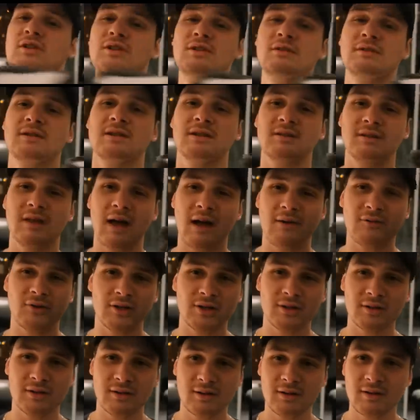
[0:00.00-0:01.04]
shoe's
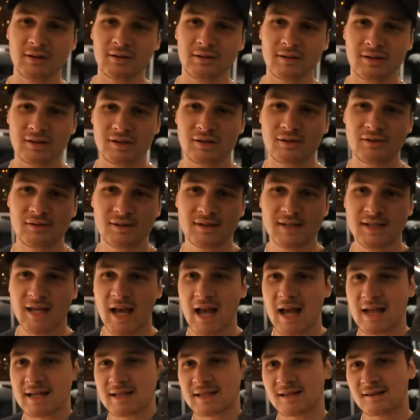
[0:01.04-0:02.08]
11. The shoe's
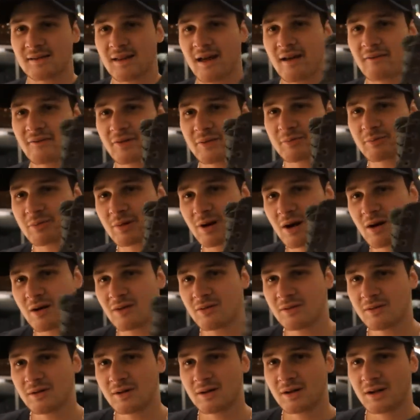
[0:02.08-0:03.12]
size 11,
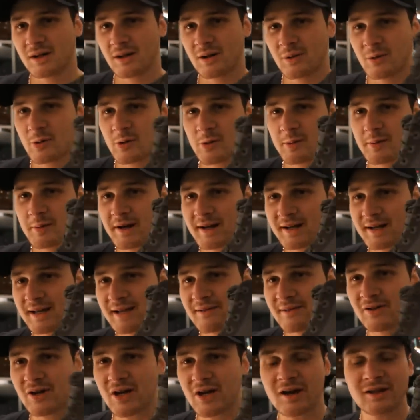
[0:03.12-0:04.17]
bro. We're about to
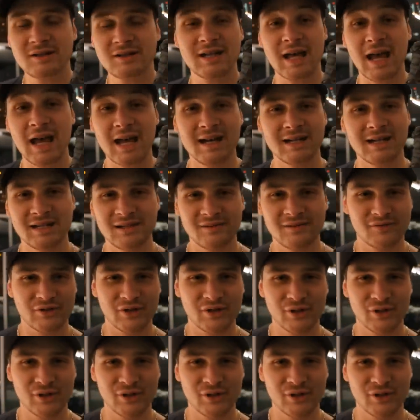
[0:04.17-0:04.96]
give it out to any of